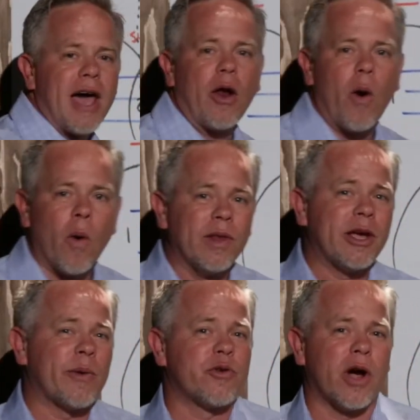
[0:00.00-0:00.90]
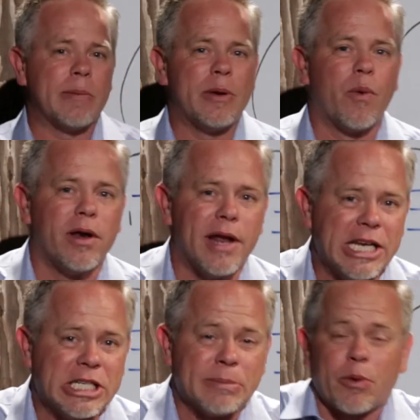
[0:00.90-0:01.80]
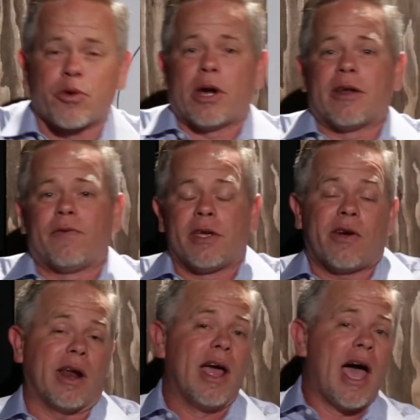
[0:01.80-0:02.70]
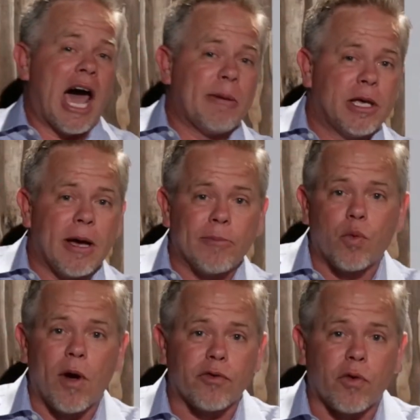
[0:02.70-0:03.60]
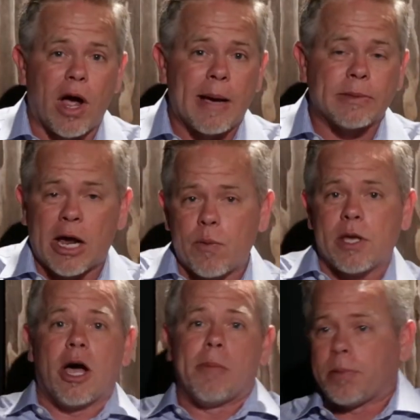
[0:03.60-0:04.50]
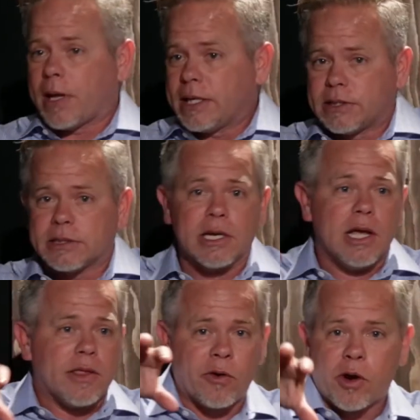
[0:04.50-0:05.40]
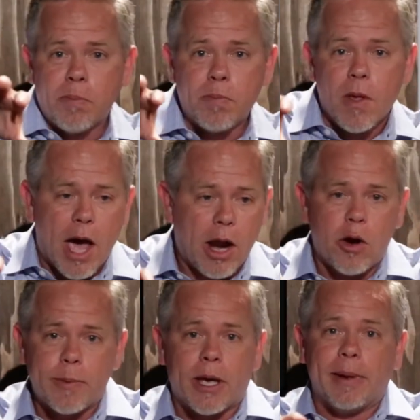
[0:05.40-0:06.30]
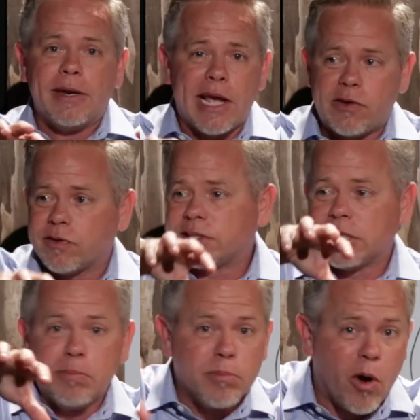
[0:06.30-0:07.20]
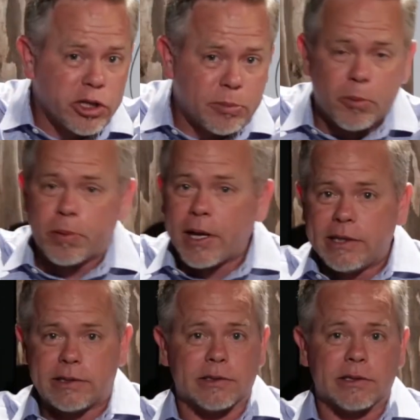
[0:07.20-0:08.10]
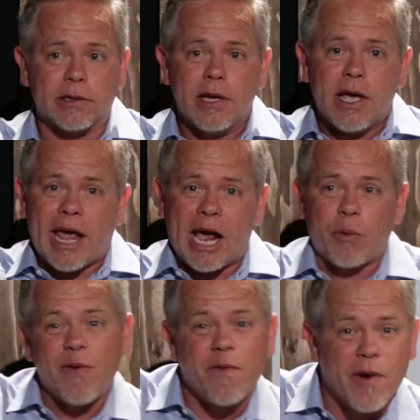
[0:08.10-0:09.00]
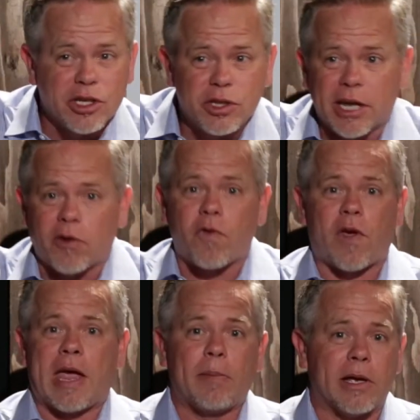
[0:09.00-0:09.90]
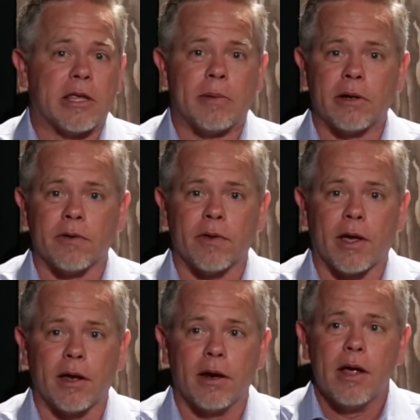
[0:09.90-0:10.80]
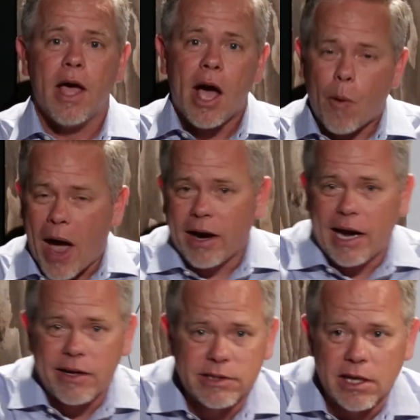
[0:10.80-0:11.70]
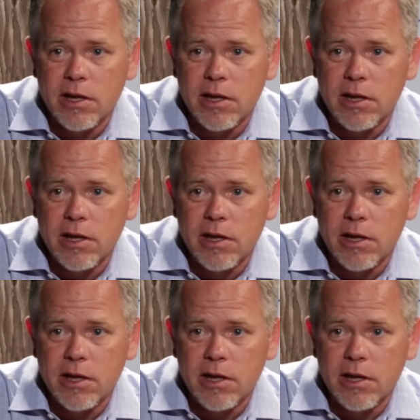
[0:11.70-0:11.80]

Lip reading: not only are we trying to be one nation, but we're trying to figure out how to become 12 tribes. How do we become places that are in, how to become a nation that's in multiple places? And how do we function as family in the middle of that? How does the